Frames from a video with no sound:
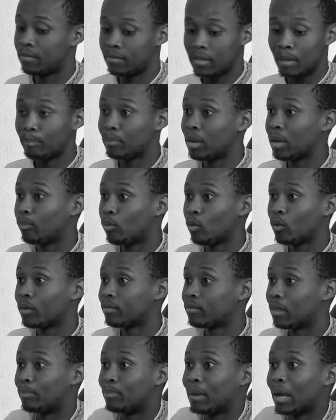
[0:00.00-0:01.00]
the people,
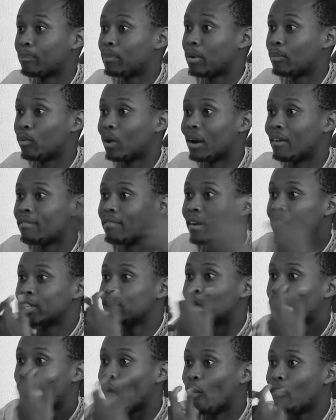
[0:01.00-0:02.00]
if the black people are
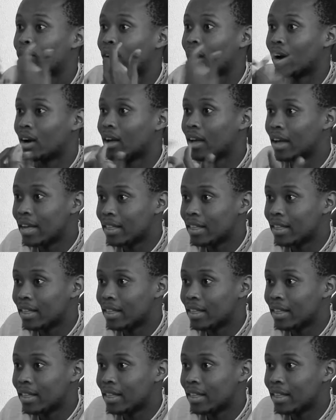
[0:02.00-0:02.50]
fighting over